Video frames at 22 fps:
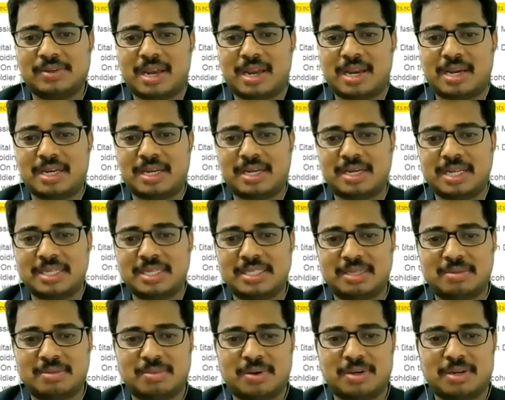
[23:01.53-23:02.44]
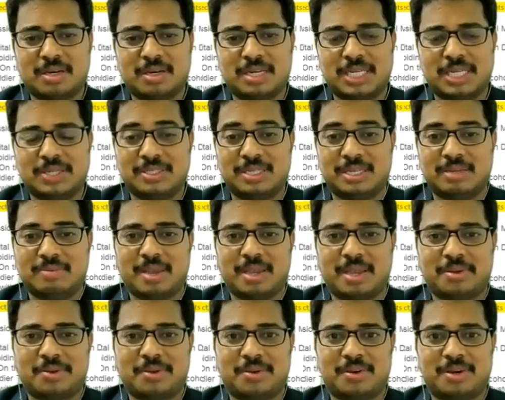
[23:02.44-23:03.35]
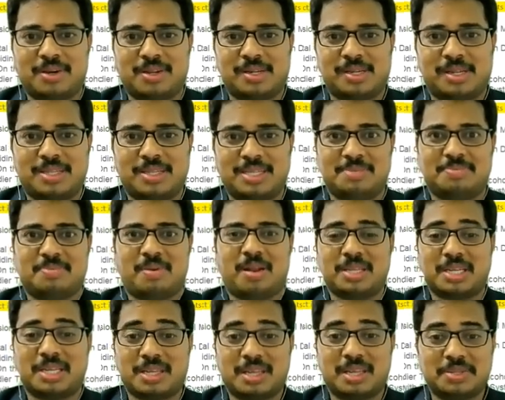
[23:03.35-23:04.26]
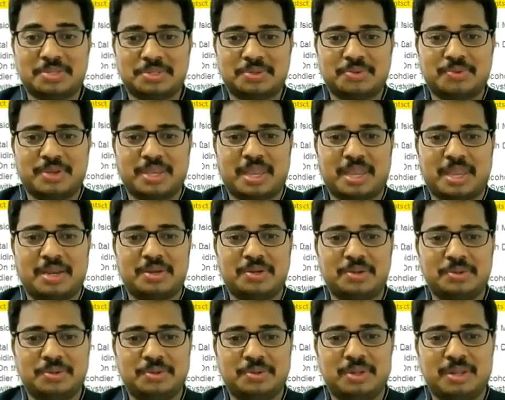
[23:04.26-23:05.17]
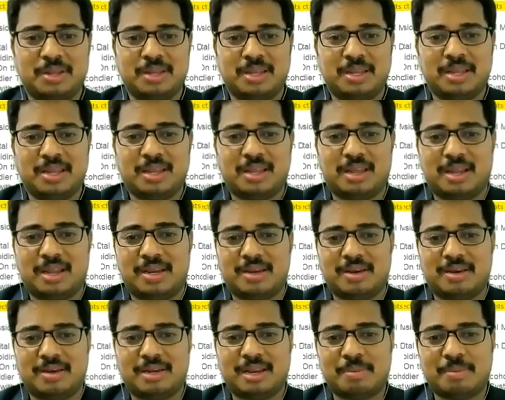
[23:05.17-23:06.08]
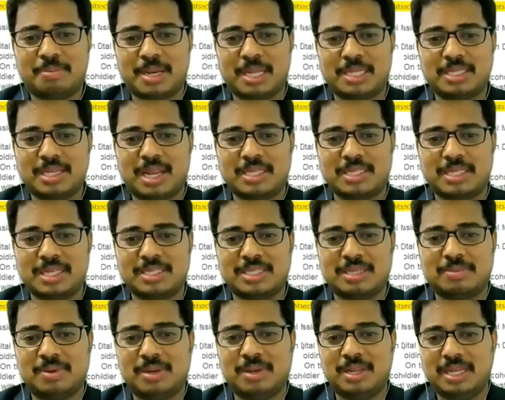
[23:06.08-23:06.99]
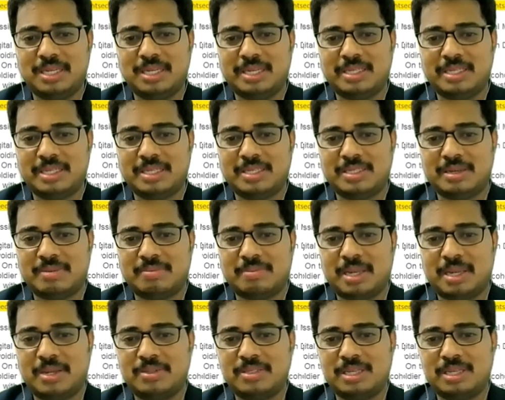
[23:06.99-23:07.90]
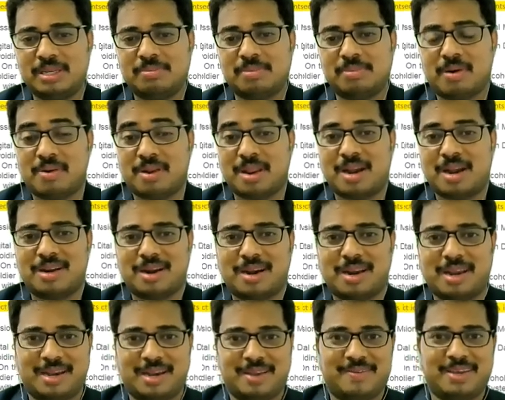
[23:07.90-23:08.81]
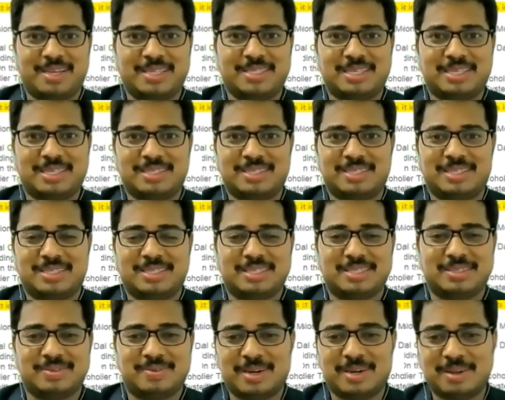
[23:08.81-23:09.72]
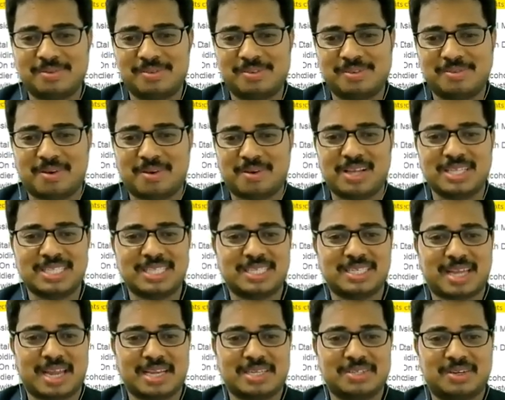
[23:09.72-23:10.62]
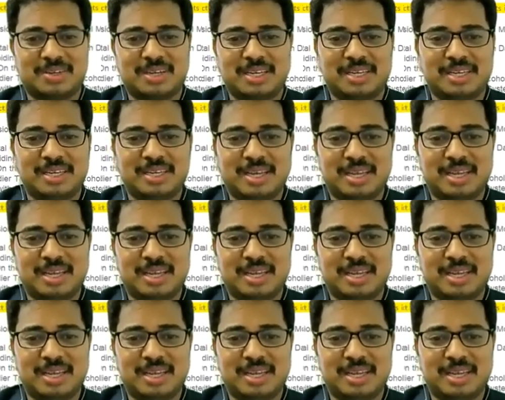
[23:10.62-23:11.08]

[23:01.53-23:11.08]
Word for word: current induction motor using microcontroller. This project also we can do. And uh, temperature adjustable heating system by using power electronic devices. This is wonderful project actually.